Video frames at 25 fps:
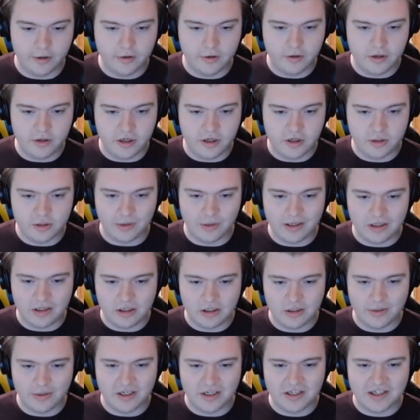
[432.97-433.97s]
You
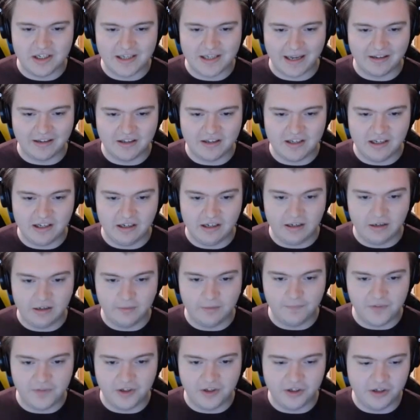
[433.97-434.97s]
switch into Sanctity,
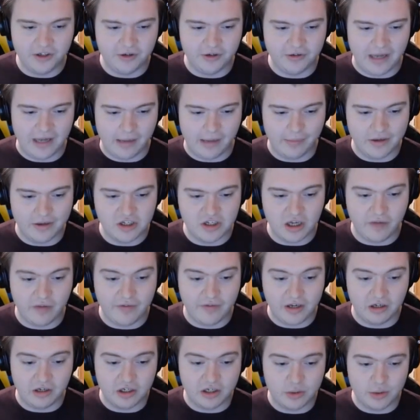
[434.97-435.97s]
you do your damage, and then
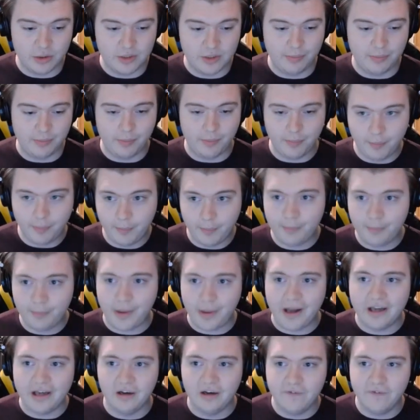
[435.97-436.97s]
you're going to switch
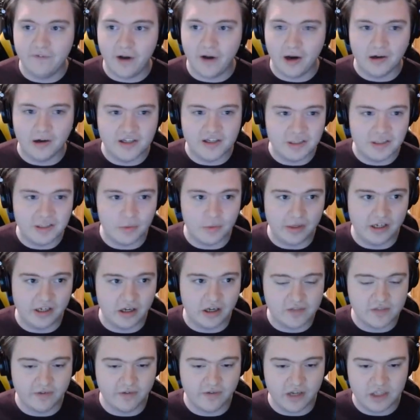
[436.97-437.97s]
back into Fire Resist when he
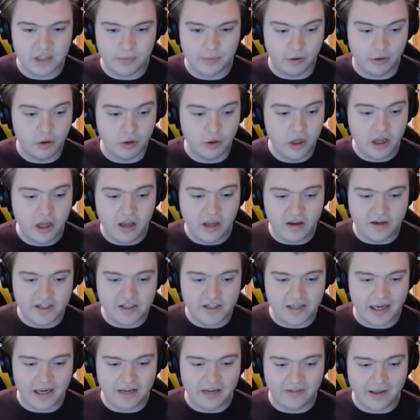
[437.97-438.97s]
casts a Fire Spell. You
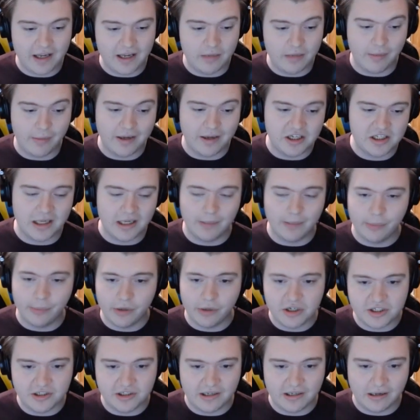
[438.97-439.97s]
stay in there, you might just get
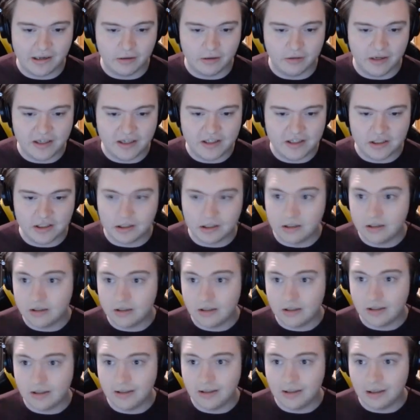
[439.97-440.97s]
bursted down. It's a
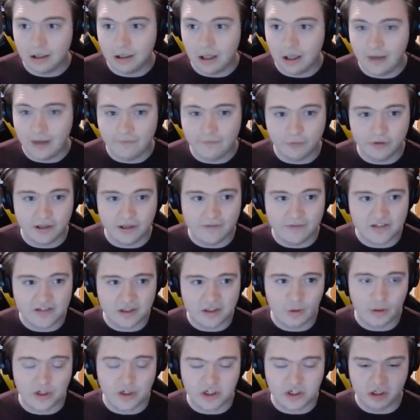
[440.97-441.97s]
life or death
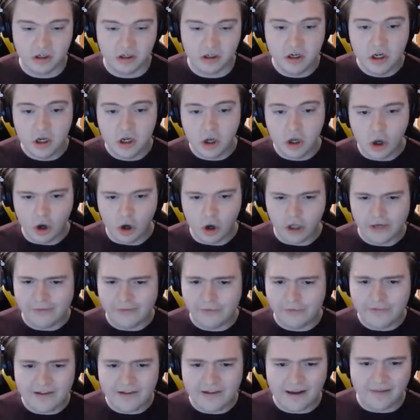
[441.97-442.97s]
situation. Another
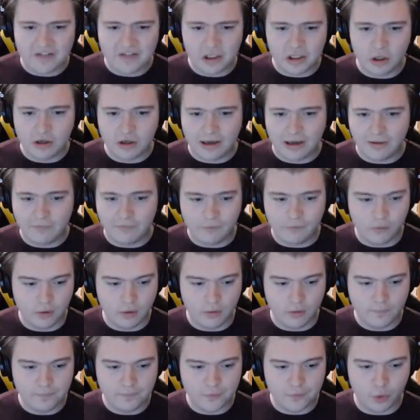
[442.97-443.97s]
thing you have to look out
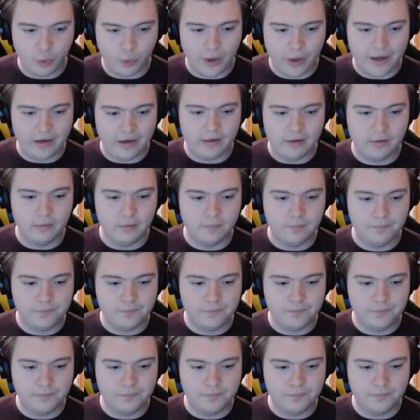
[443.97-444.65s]
for when